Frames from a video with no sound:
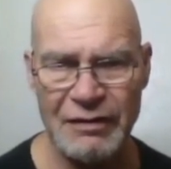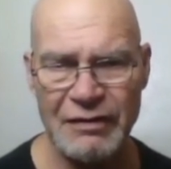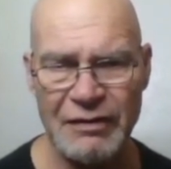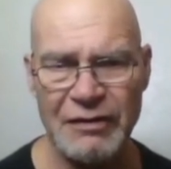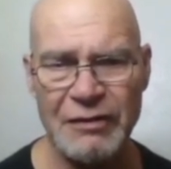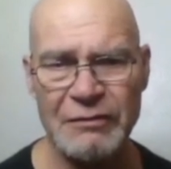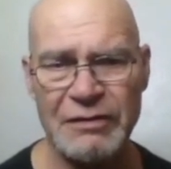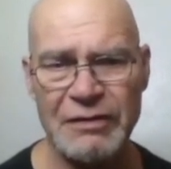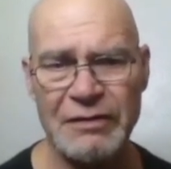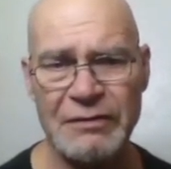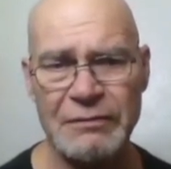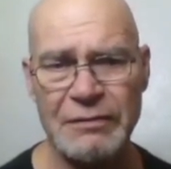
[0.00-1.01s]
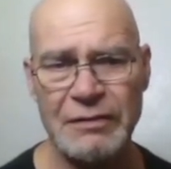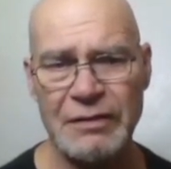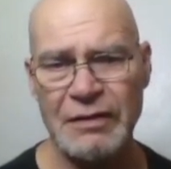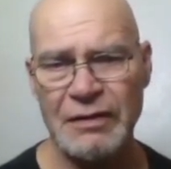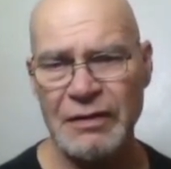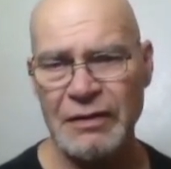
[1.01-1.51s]
There we go.
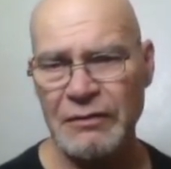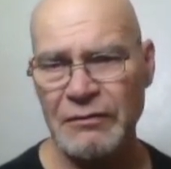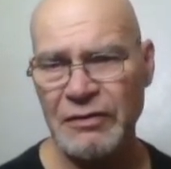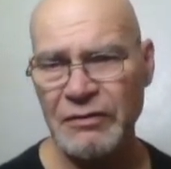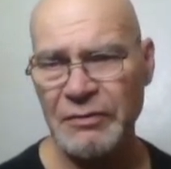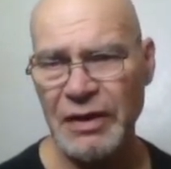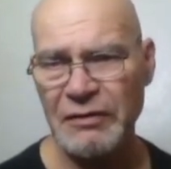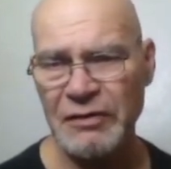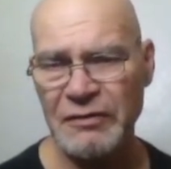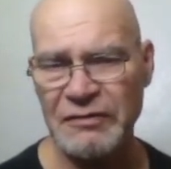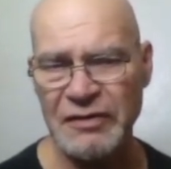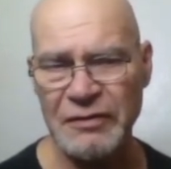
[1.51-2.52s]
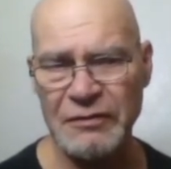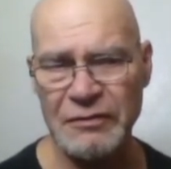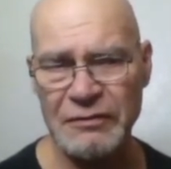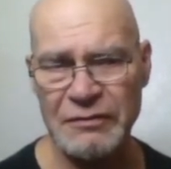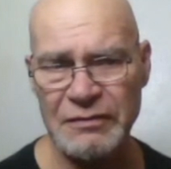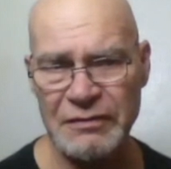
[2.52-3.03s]
Well, we might go with the gold.
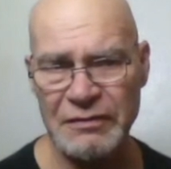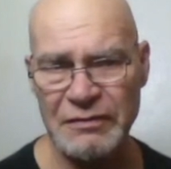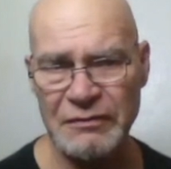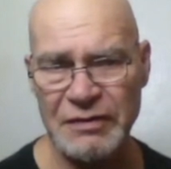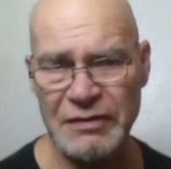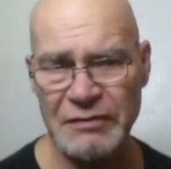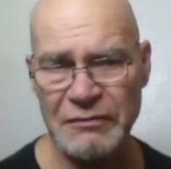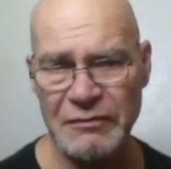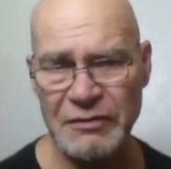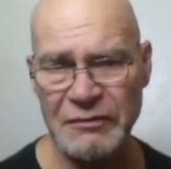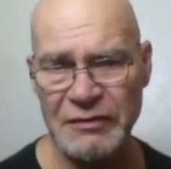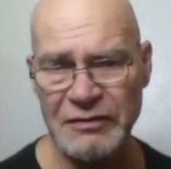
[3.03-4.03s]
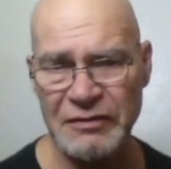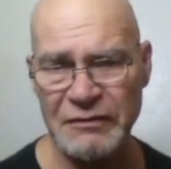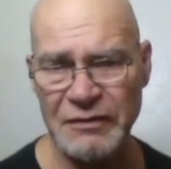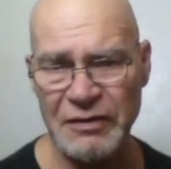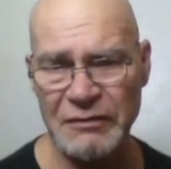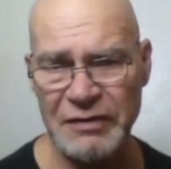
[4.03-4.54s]
When we do
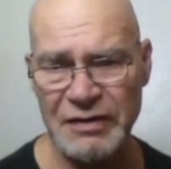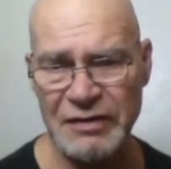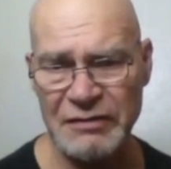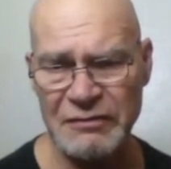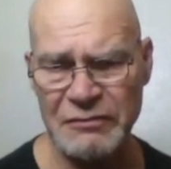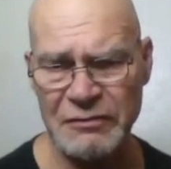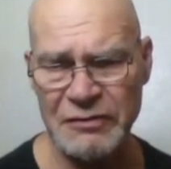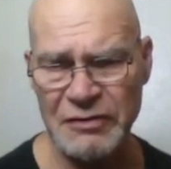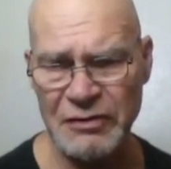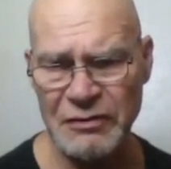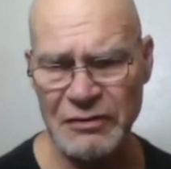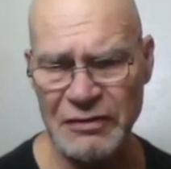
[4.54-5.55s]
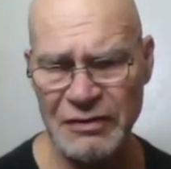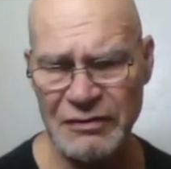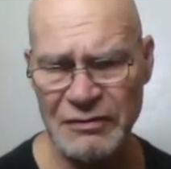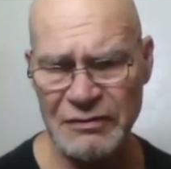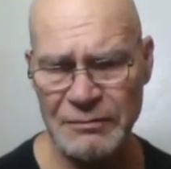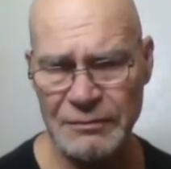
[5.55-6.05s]
invert, we get a sort of gold
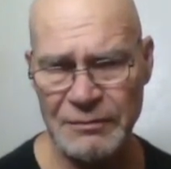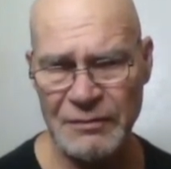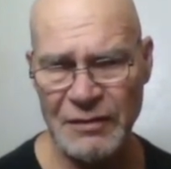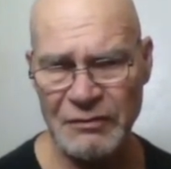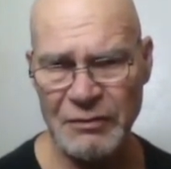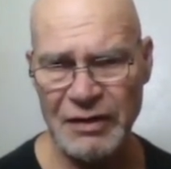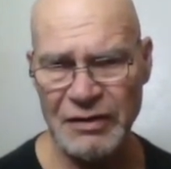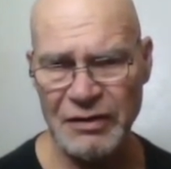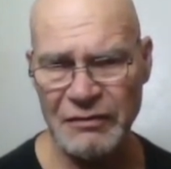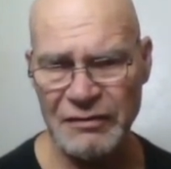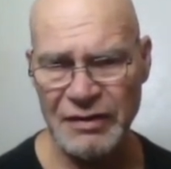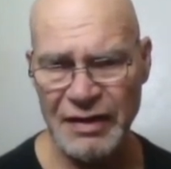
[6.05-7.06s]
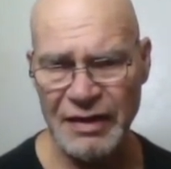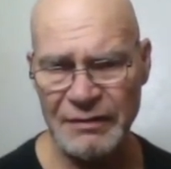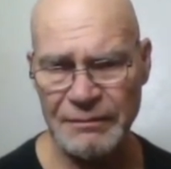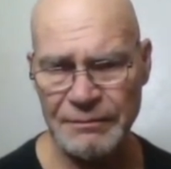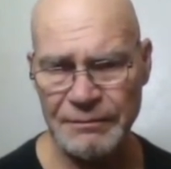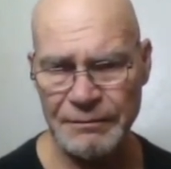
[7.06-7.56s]
color. So we might go with that.
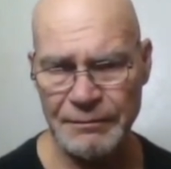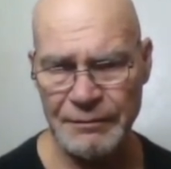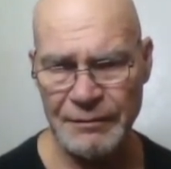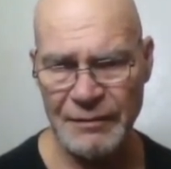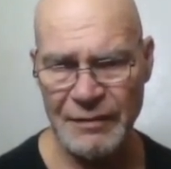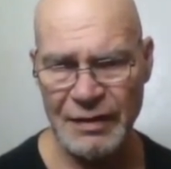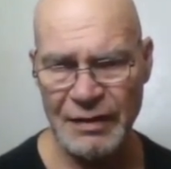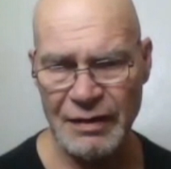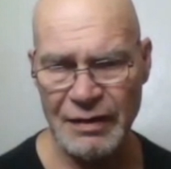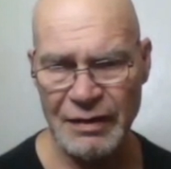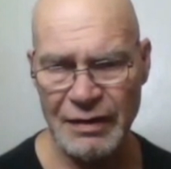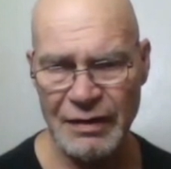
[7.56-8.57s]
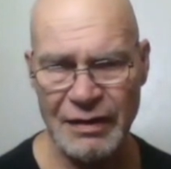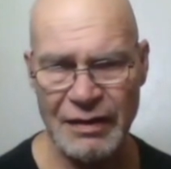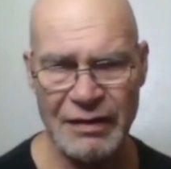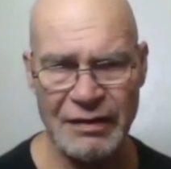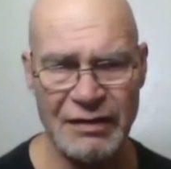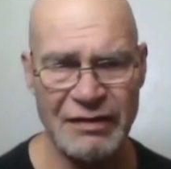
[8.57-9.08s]

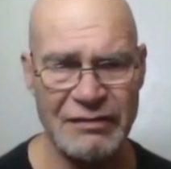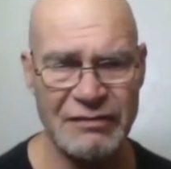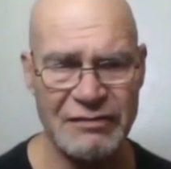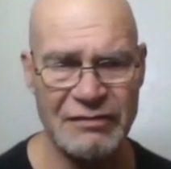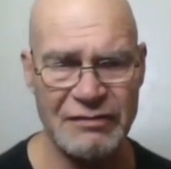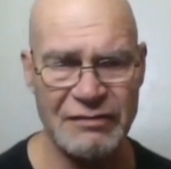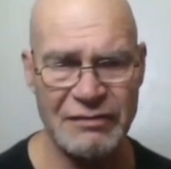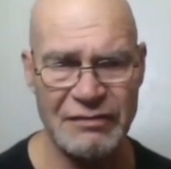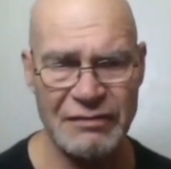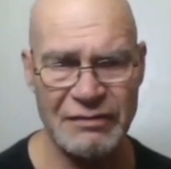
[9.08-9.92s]
And let's